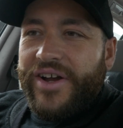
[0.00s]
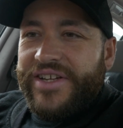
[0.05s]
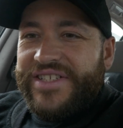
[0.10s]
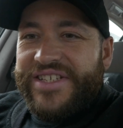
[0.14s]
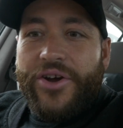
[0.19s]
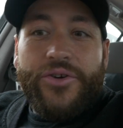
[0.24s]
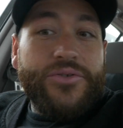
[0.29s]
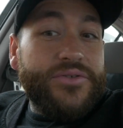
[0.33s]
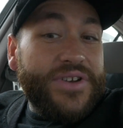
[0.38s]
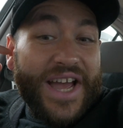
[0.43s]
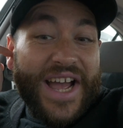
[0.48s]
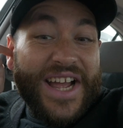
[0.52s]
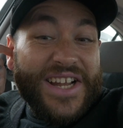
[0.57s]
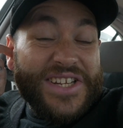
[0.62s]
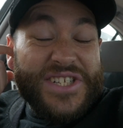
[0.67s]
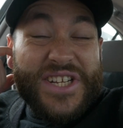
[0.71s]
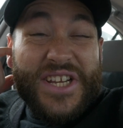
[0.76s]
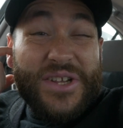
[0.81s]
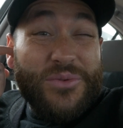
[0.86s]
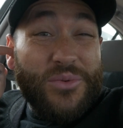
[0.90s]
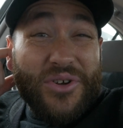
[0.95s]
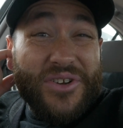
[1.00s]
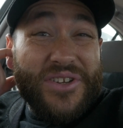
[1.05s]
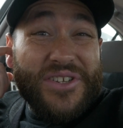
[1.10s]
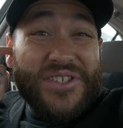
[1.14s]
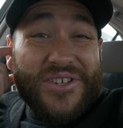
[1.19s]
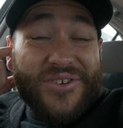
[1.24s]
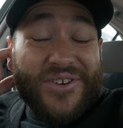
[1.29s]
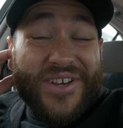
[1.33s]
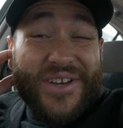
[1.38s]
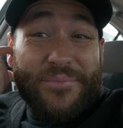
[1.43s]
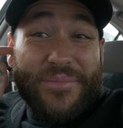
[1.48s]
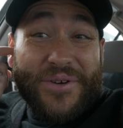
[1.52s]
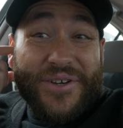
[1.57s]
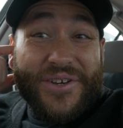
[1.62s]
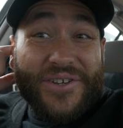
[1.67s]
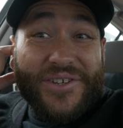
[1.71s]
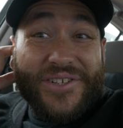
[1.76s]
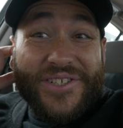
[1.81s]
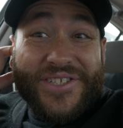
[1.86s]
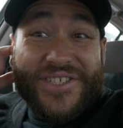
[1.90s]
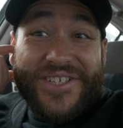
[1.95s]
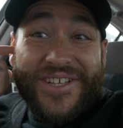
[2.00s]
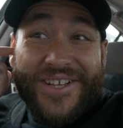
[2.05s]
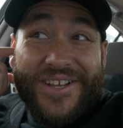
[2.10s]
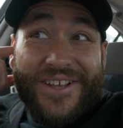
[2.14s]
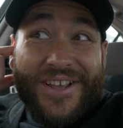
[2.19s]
I don't actually want to do it because